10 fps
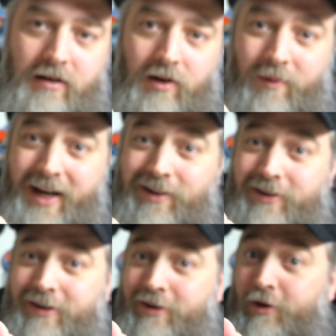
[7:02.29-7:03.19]

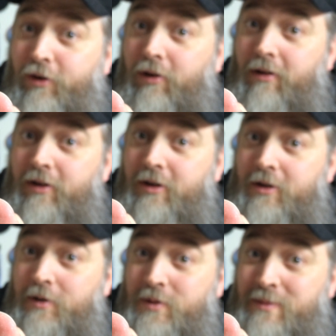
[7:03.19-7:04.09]
regular girl
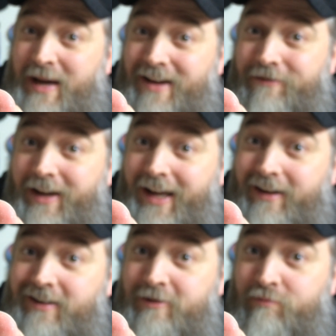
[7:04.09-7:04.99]
who's a bat
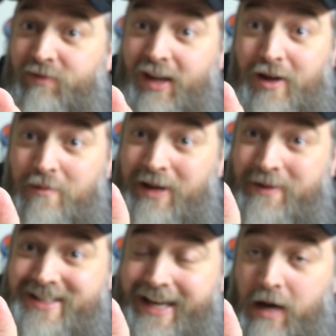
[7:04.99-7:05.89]
fan. Maybe
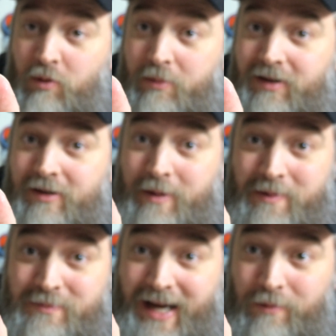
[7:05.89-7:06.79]
it's Catwoman. Maybe
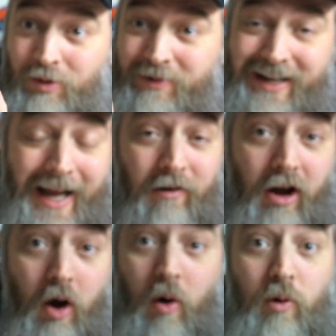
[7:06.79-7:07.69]
it's Batwoman. I don't
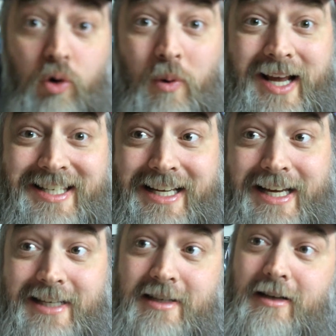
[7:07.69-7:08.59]
know. Who is
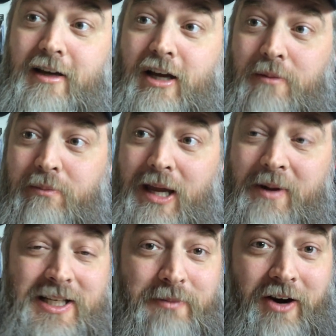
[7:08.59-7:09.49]
this? Maybe
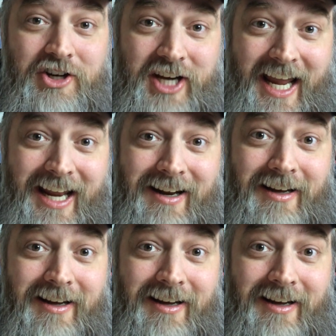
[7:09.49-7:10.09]
it's Mary Jane.